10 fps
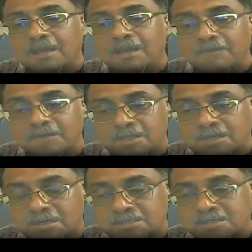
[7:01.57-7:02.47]

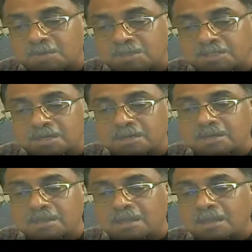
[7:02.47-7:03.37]
whether some other
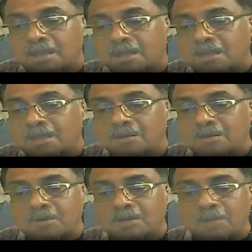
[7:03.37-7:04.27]

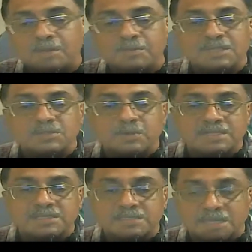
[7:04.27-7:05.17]
what amendments were
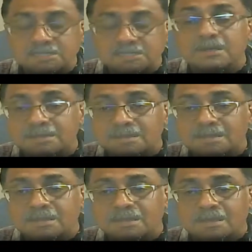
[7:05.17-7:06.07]
suggested,
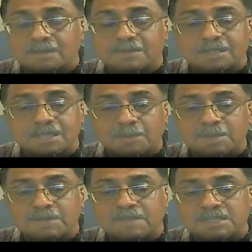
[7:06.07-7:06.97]
whether the
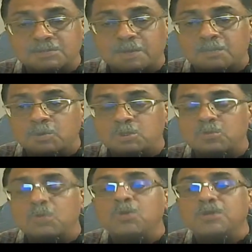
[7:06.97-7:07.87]
amendments were put to
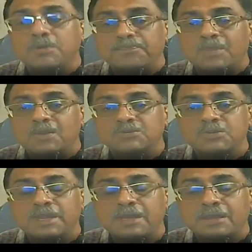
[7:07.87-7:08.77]
vote. So
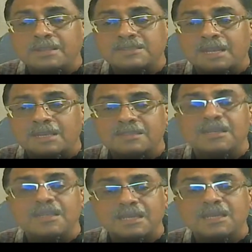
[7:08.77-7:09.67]
they are exactly the
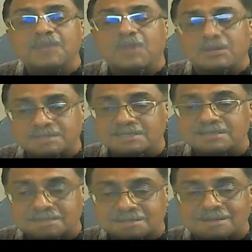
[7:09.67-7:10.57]
legal
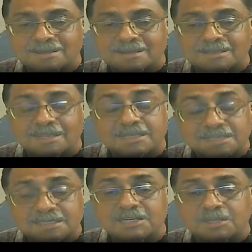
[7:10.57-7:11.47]
process, the
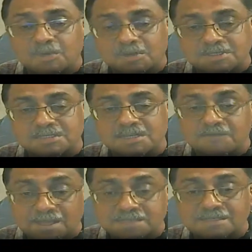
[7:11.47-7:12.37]
legislative process. In
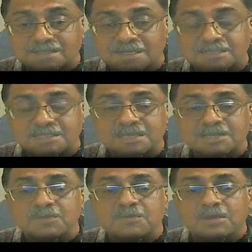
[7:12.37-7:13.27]
fact,
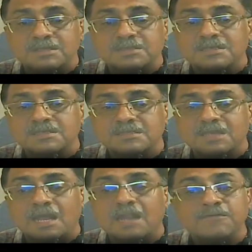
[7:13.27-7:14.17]
legislative process is
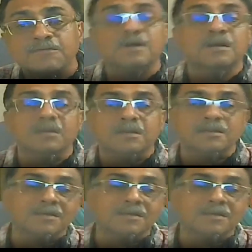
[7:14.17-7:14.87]
unfurled